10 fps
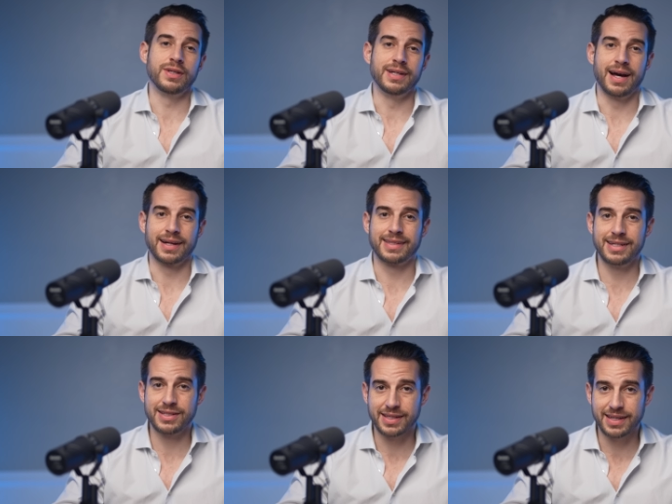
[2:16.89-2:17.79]
and
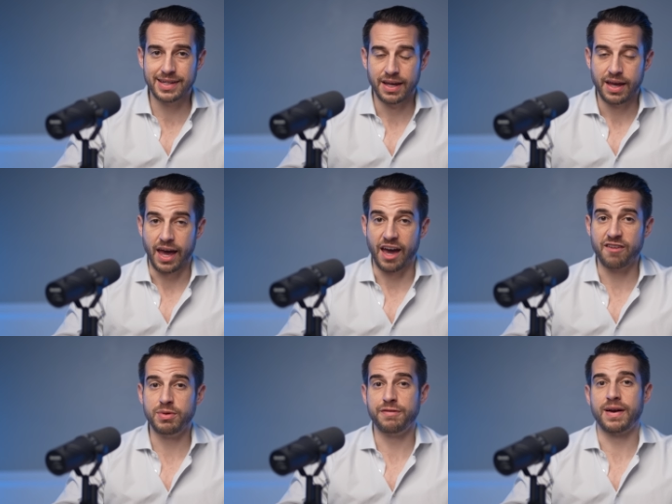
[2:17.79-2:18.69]
octinoxate have
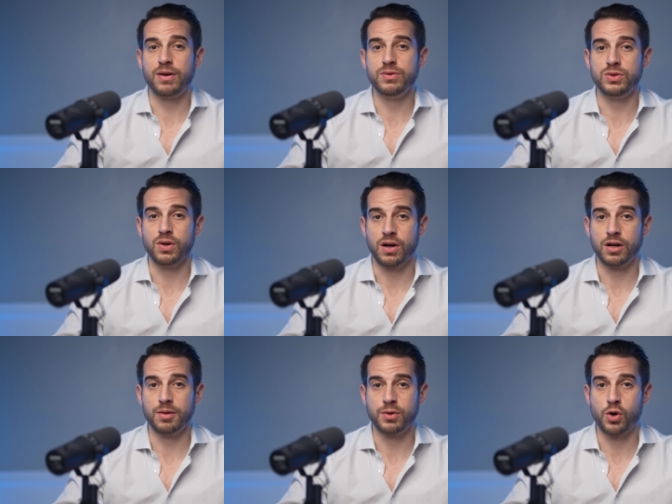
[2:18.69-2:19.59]
been found to
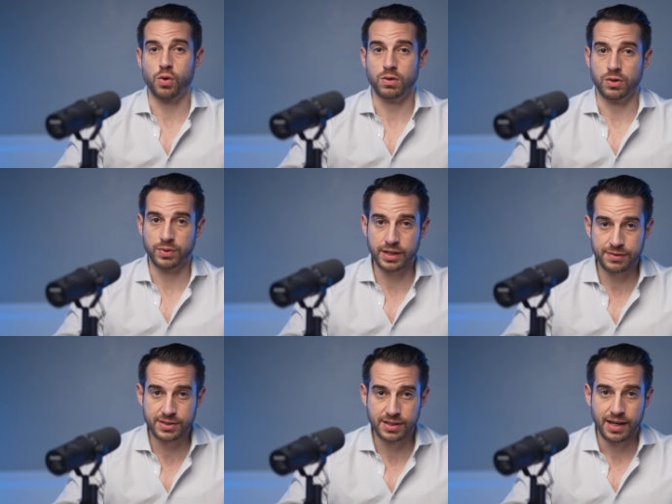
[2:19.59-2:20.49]
harm coral
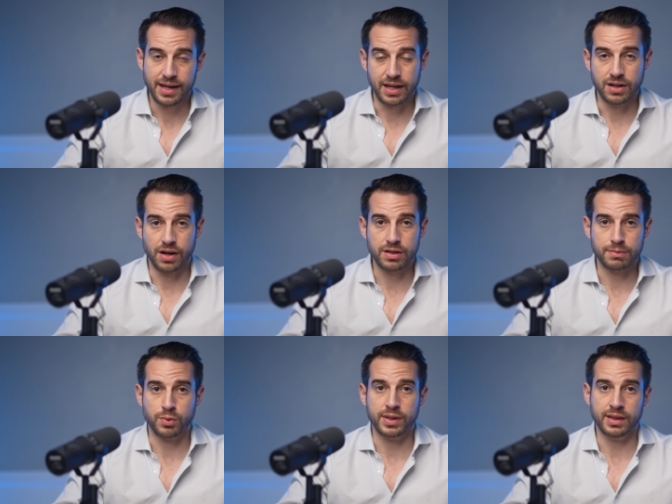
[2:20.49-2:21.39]
reefs and other
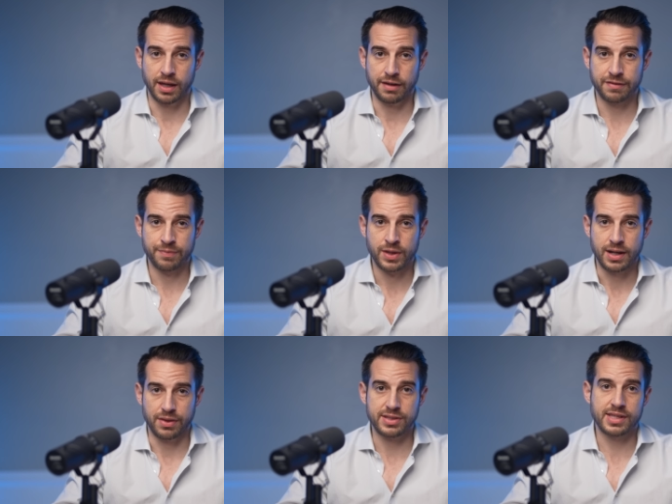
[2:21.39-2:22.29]
marine life.
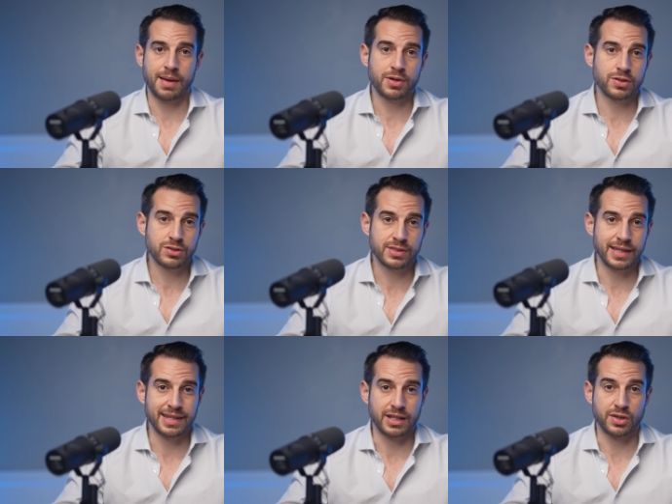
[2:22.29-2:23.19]
Now, these chemicals they
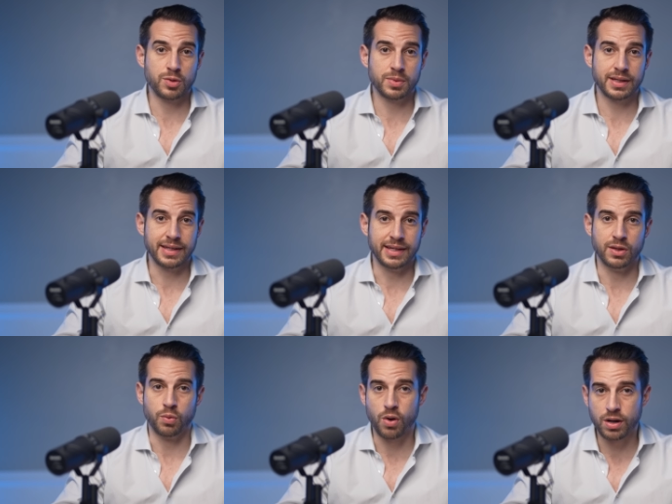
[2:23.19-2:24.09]
can accumulate in the
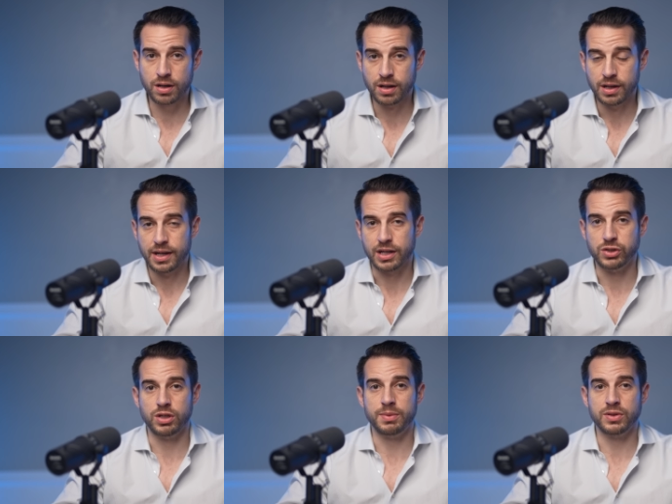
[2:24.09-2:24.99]
water,
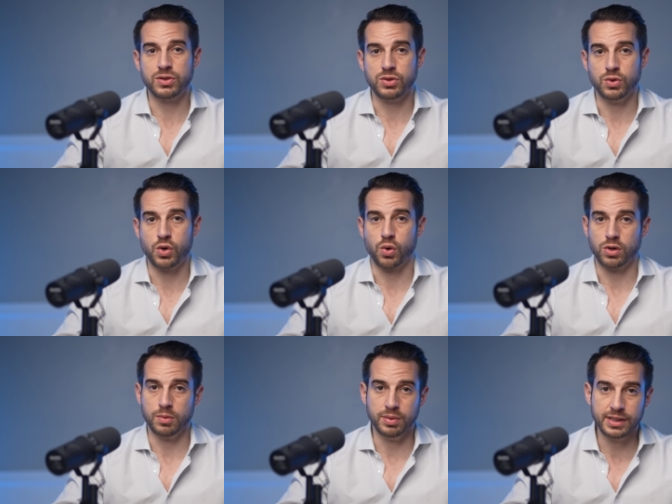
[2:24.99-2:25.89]
contributing to
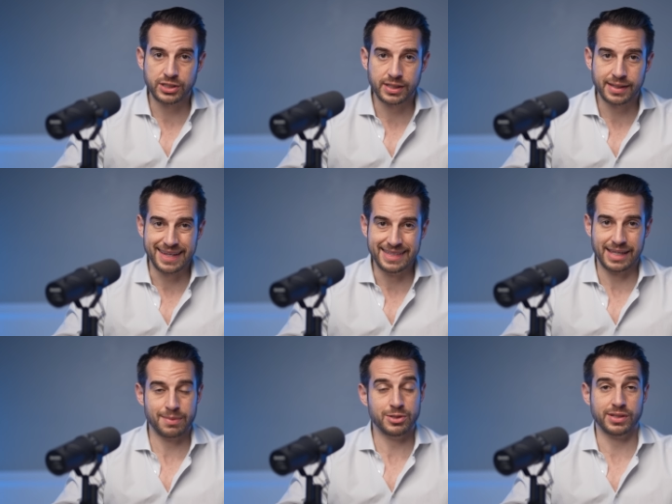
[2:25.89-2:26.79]
coral bleaching and
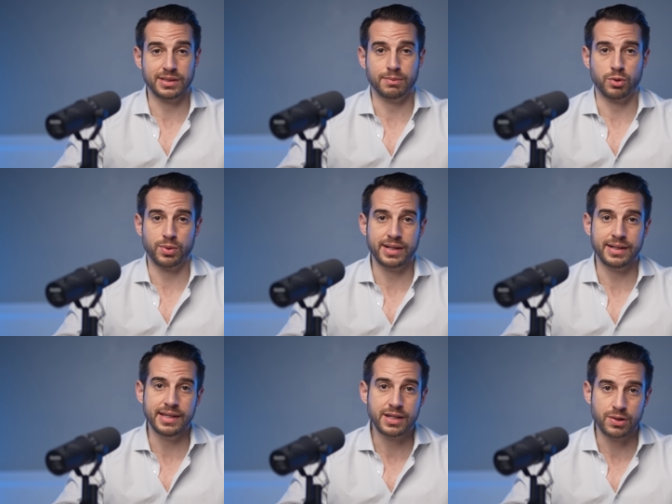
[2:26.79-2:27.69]
damaging the marine
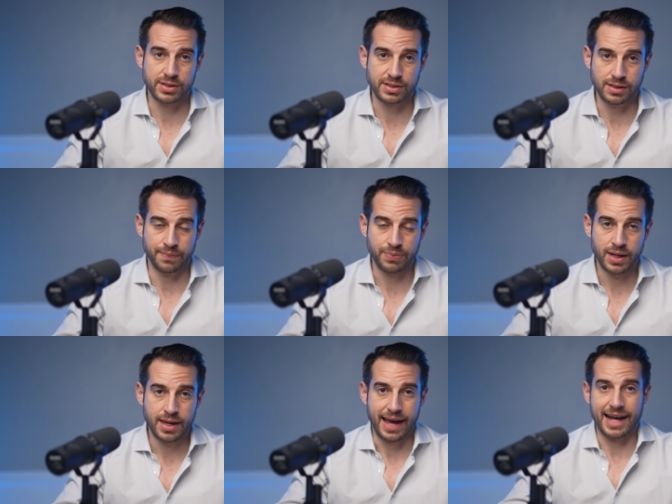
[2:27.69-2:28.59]
ecosystem.
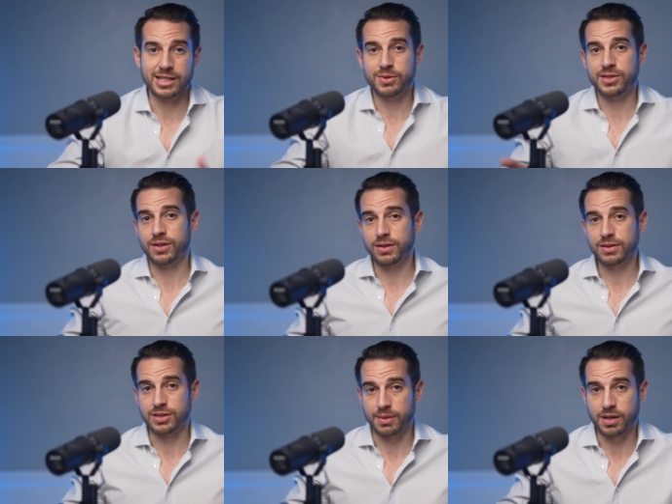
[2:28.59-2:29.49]
As a result,
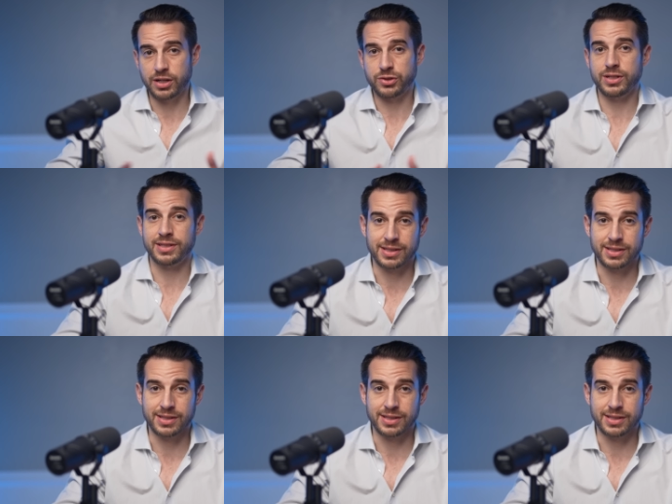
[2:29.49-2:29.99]
some countries and